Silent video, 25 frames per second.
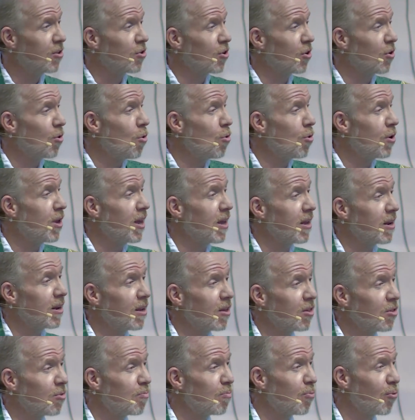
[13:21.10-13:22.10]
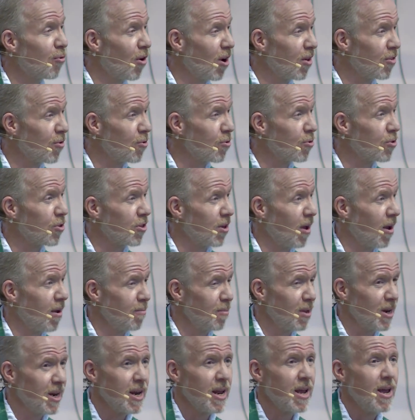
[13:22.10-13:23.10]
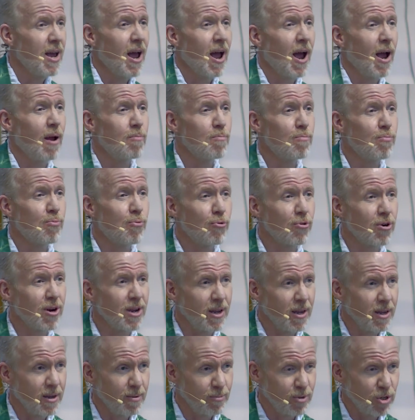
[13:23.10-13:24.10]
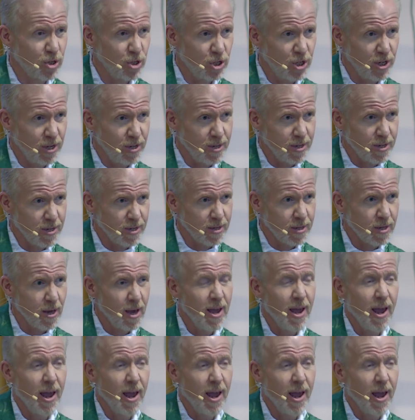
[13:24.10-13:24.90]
to go get his brother Simon and bring him to Jesus.